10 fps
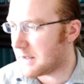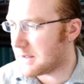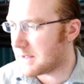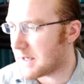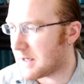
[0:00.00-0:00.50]

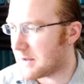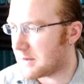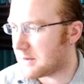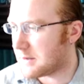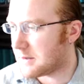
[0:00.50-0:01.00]

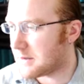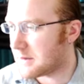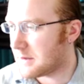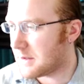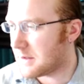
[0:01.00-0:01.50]
down,
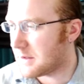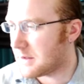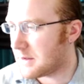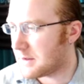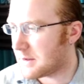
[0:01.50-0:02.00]

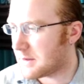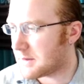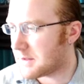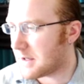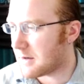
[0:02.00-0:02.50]

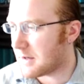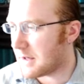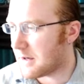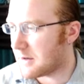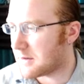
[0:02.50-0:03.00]
Atari
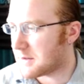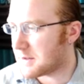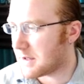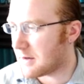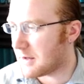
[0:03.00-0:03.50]
out,
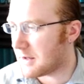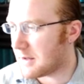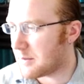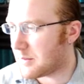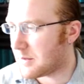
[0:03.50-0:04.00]
Atari up.